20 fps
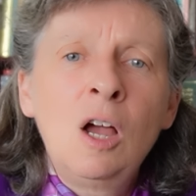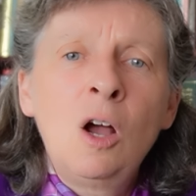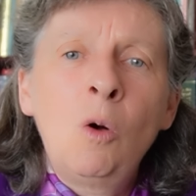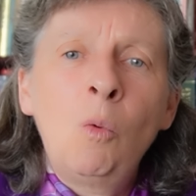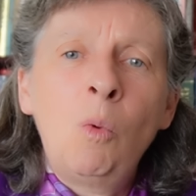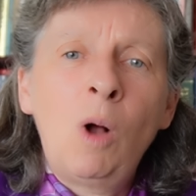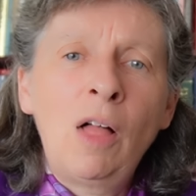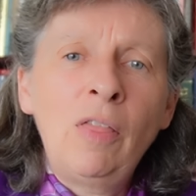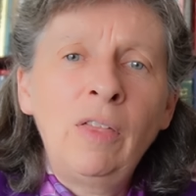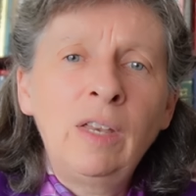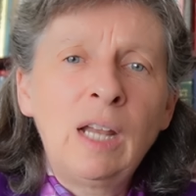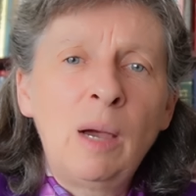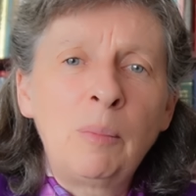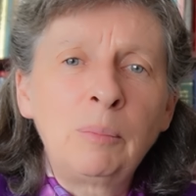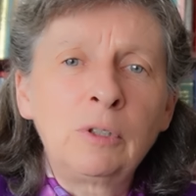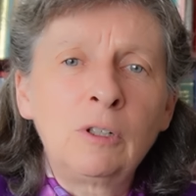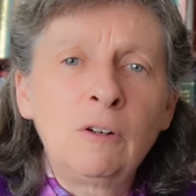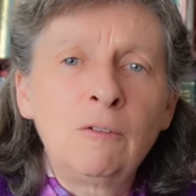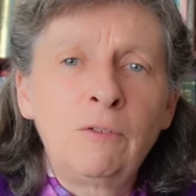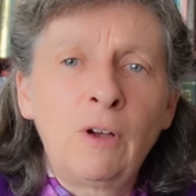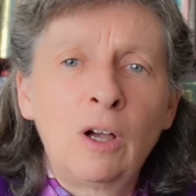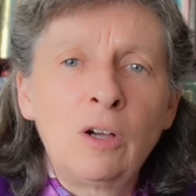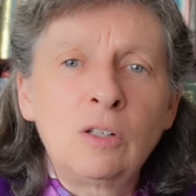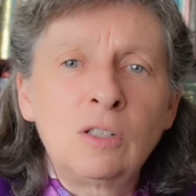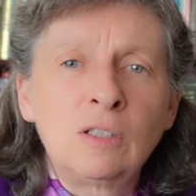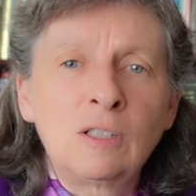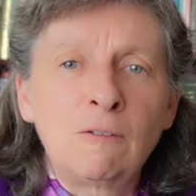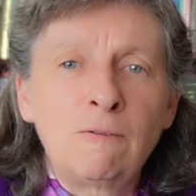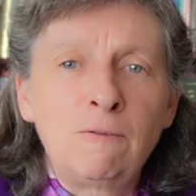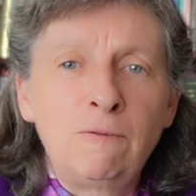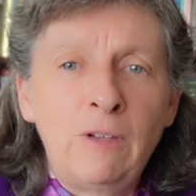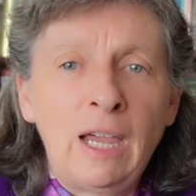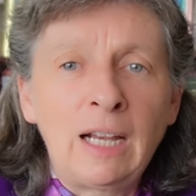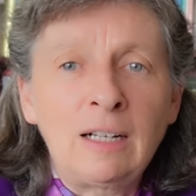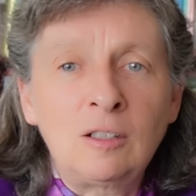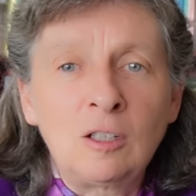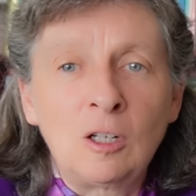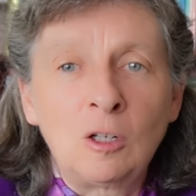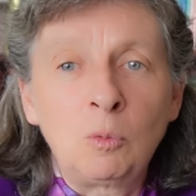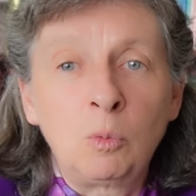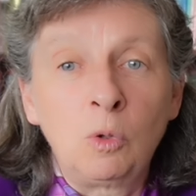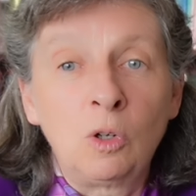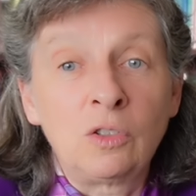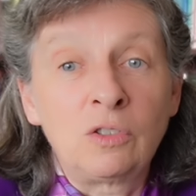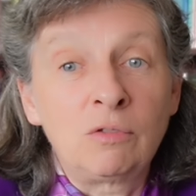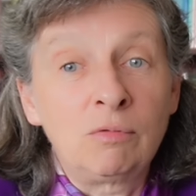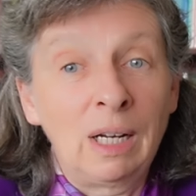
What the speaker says: While the number of voters affected was